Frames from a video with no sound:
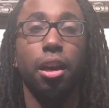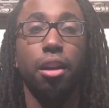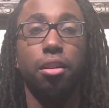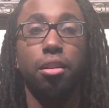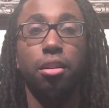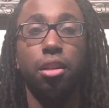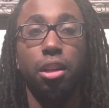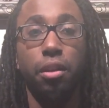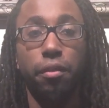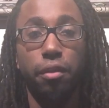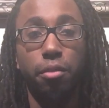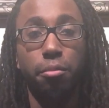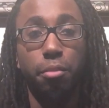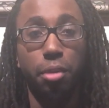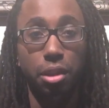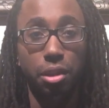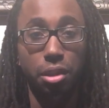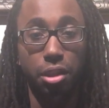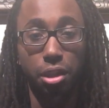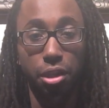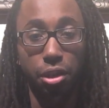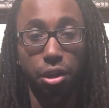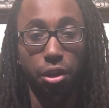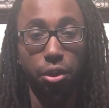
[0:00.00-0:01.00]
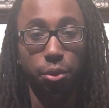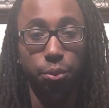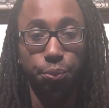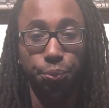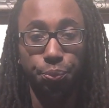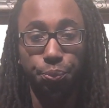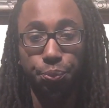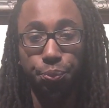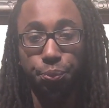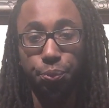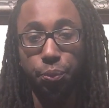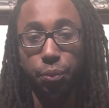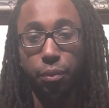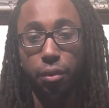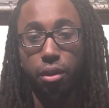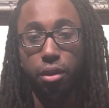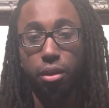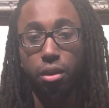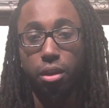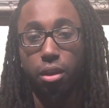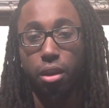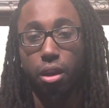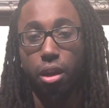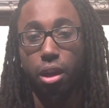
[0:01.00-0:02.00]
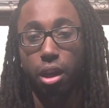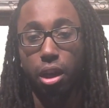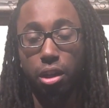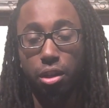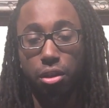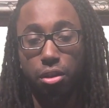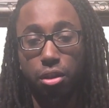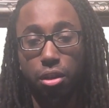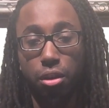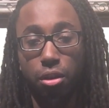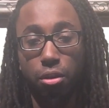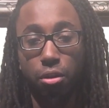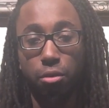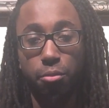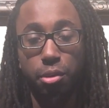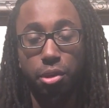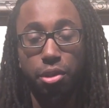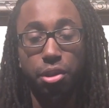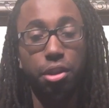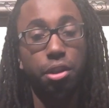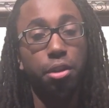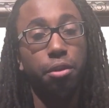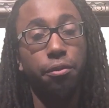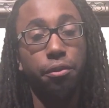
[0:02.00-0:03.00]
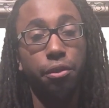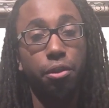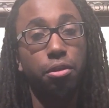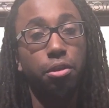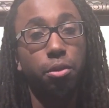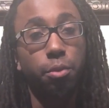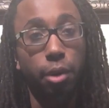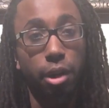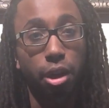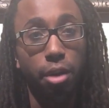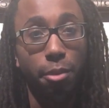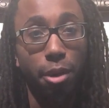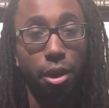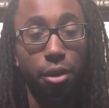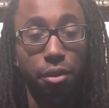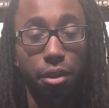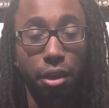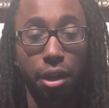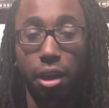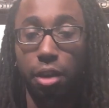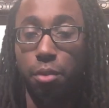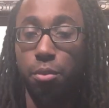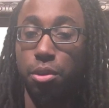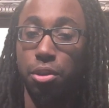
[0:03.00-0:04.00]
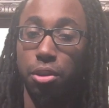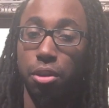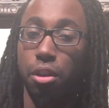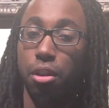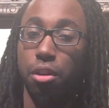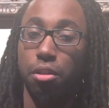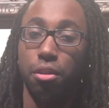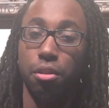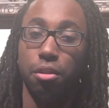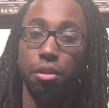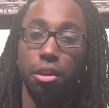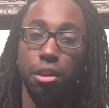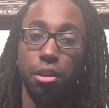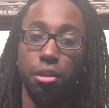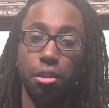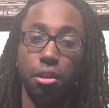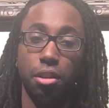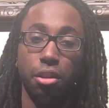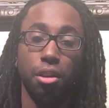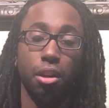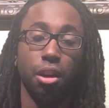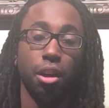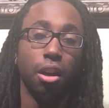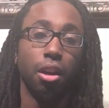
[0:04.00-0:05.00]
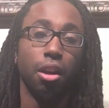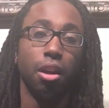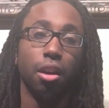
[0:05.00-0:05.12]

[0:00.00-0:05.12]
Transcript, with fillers: and leaving Benzino. And so Benzino felt the way about that. It was talking to Titi.